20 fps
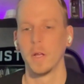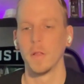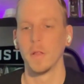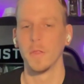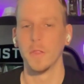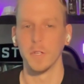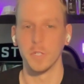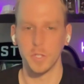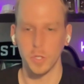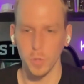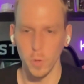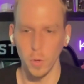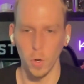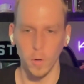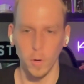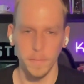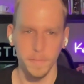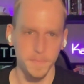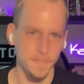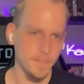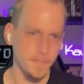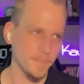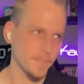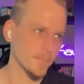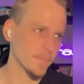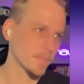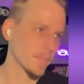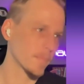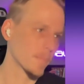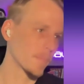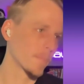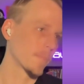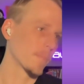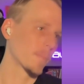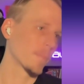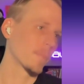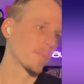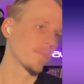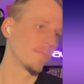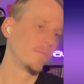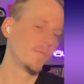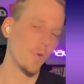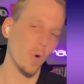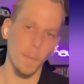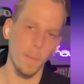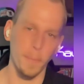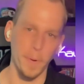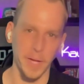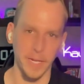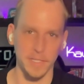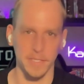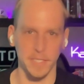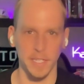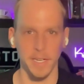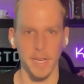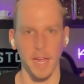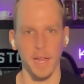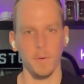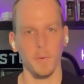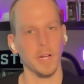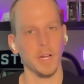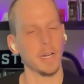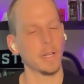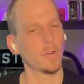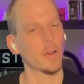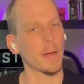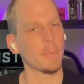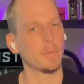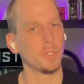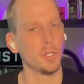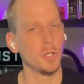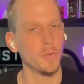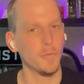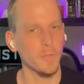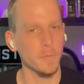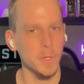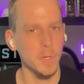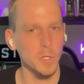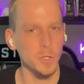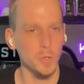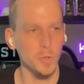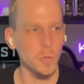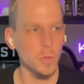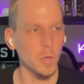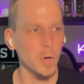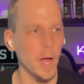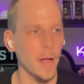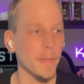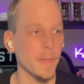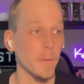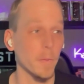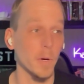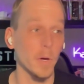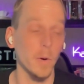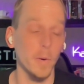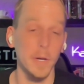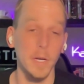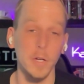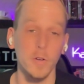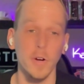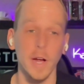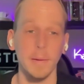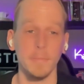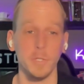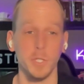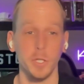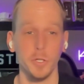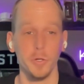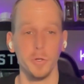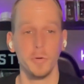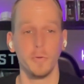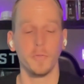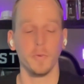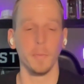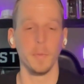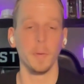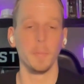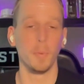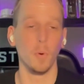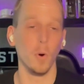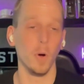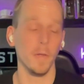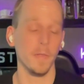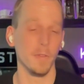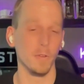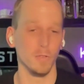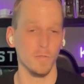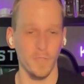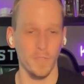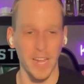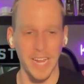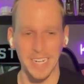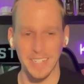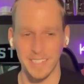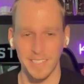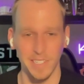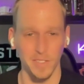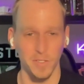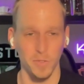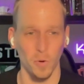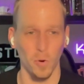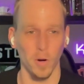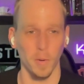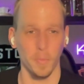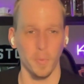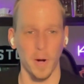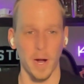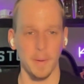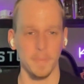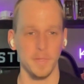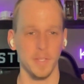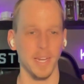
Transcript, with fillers: the tool. Four picks today. We're going to grab two from the tool, and then we're going to grab two from the board, those fantasy score props that